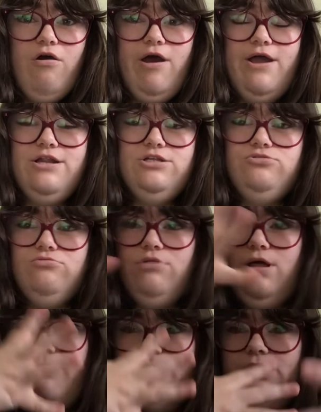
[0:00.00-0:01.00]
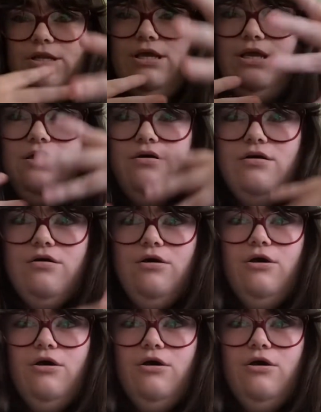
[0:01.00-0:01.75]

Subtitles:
and it's all up in here.